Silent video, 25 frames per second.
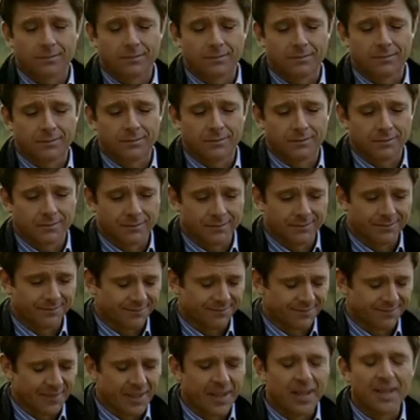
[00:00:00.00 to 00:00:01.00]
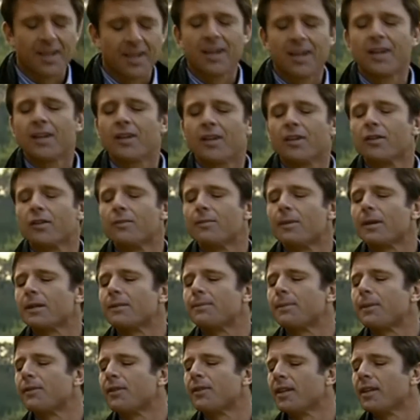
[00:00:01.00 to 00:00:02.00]
I think. You
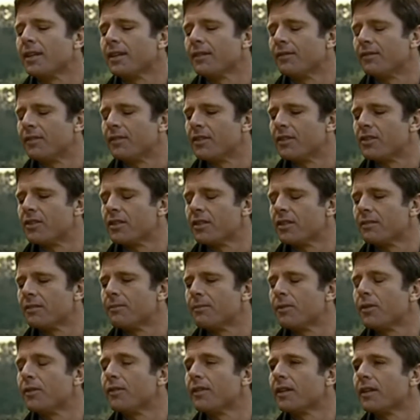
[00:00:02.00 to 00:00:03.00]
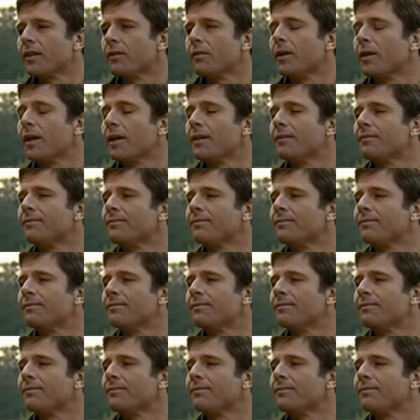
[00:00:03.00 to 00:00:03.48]
must be relieved that she's moving away.